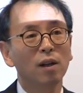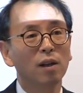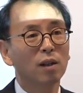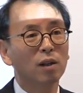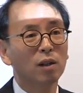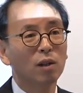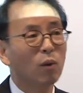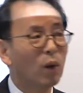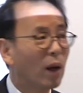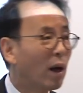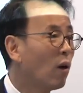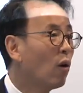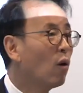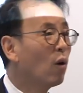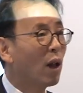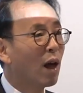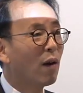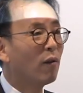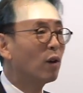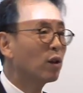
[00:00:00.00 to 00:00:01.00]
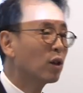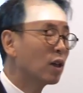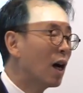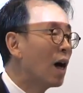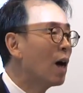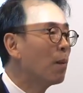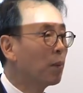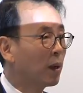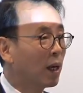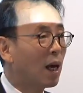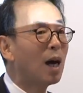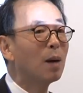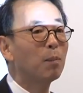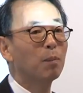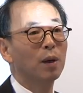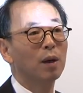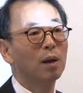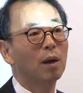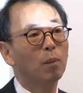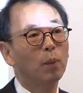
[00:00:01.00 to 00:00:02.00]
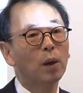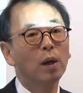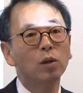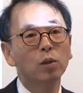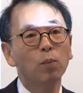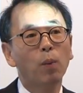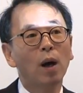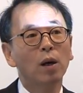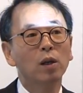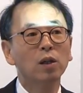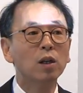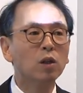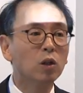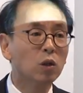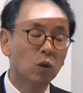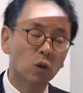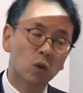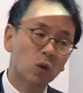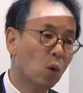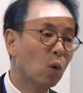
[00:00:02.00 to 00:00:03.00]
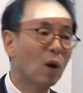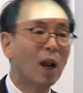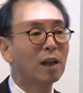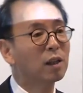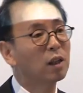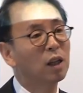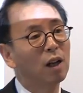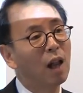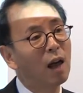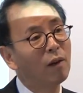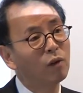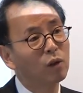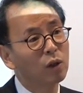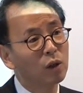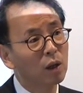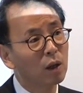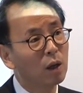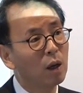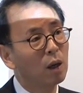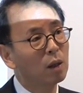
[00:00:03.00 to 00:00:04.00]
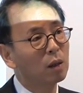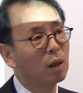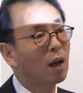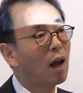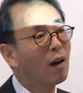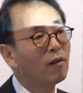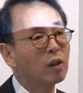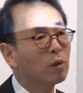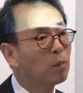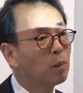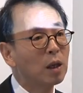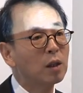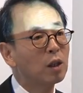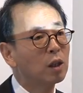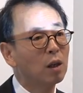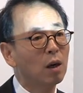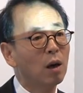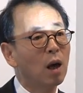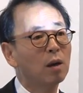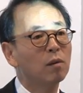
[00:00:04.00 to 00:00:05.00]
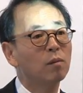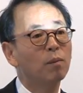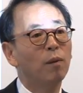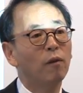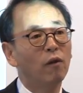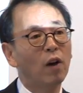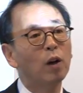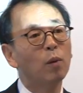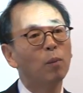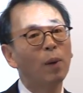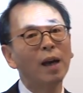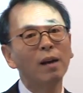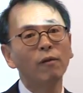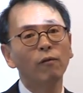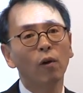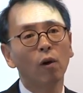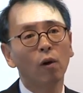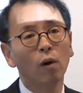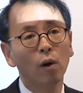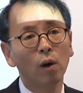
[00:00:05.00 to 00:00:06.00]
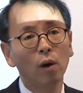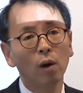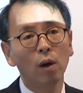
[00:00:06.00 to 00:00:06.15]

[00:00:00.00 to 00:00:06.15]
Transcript: So we're all leveraging up and up, because politicians don't like deleveraging. Deleveraging means a lot of very painful.